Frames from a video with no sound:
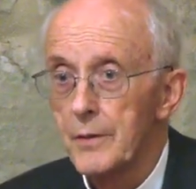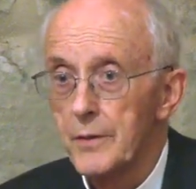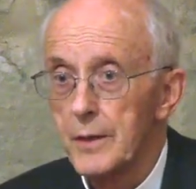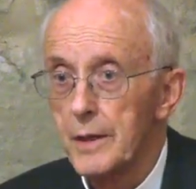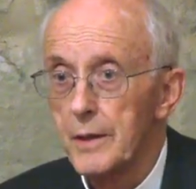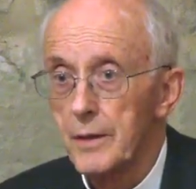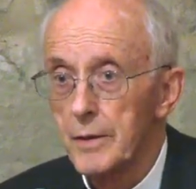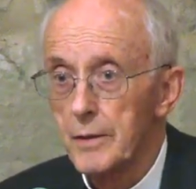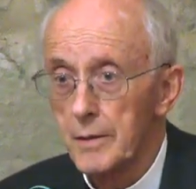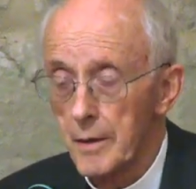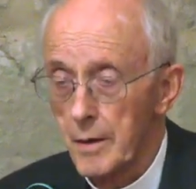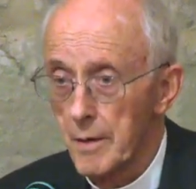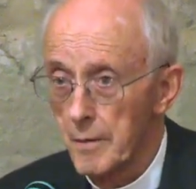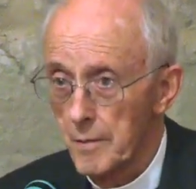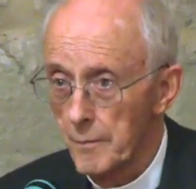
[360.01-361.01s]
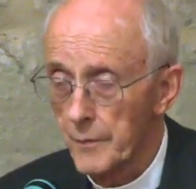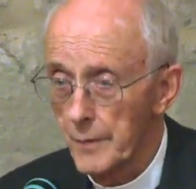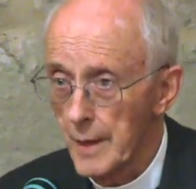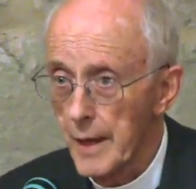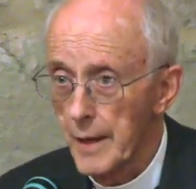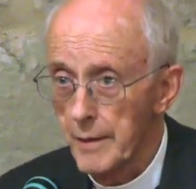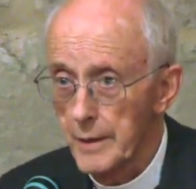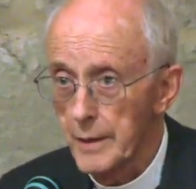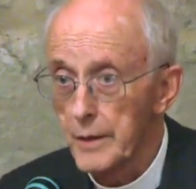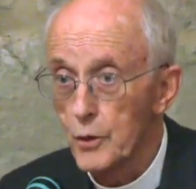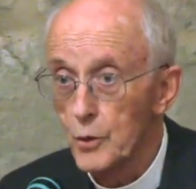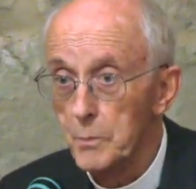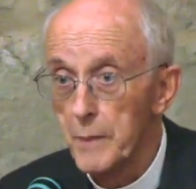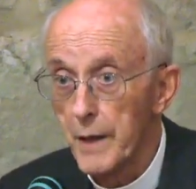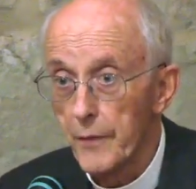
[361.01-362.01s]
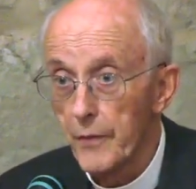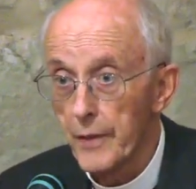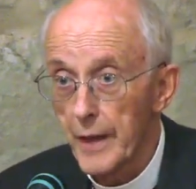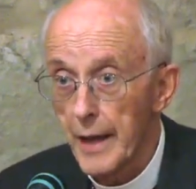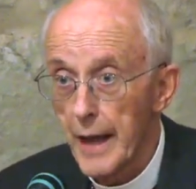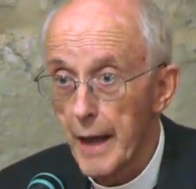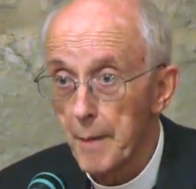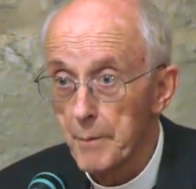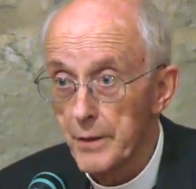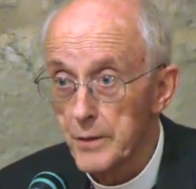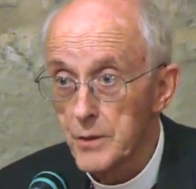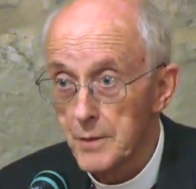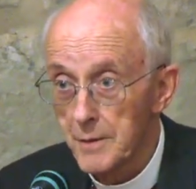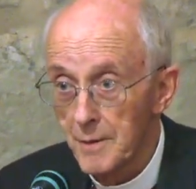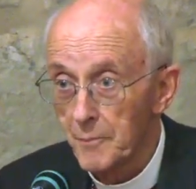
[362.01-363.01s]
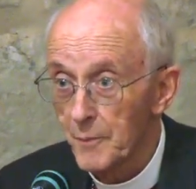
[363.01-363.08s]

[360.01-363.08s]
the igumen, the abbot